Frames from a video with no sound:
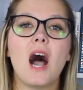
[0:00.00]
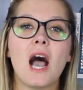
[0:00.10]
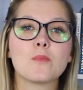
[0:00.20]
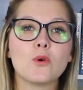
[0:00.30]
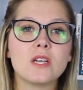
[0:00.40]

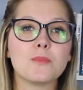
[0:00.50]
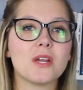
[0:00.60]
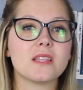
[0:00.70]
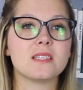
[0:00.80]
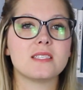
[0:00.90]
I'm going to
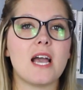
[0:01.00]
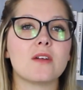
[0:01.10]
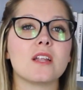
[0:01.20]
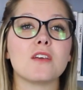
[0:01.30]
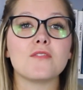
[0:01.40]
break this down
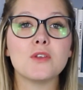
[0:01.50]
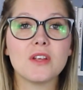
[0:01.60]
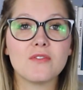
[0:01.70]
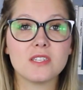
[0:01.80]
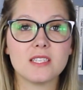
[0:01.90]
in a few
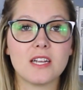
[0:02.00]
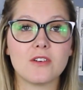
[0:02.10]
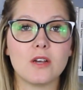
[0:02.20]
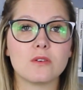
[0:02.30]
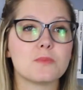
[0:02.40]
different
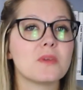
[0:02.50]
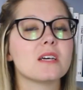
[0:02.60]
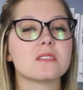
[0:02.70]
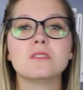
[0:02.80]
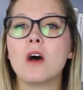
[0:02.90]
scenarios
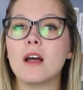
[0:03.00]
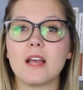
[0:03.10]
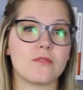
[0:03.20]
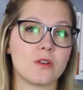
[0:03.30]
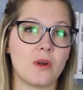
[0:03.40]
because not
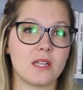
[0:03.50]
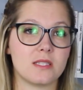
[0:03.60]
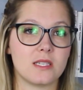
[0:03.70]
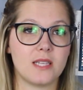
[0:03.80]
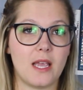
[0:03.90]
everyone is
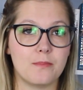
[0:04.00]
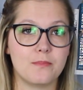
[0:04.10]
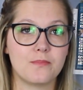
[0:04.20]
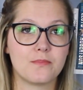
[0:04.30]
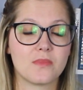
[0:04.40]
the same.
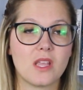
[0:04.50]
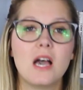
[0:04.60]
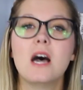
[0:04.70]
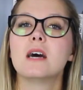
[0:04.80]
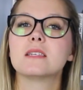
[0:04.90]

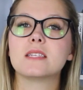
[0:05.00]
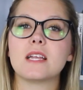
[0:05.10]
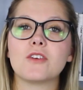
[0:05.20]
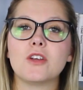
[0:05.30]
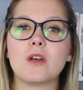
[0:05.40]

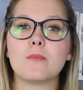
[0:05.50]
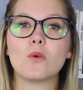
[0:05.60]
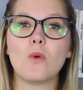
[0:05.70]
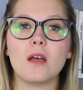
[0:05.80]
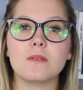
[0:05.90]
Scenario number
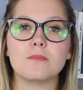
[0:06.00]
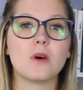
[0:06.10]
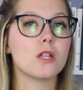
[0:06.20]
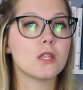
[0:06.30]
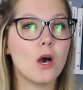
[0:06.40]
1,
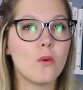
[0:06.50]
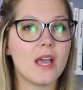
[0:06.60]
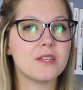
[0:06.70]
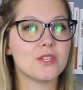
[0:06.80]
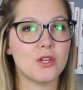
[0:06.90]
low
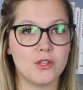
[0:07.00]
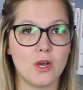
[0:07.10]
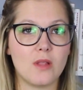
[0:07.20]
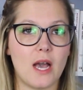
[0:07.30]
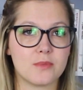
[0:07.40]
end,
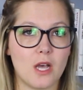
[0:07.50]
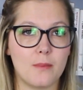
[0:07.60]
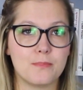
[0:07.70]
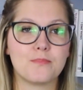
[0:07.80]
no laptop.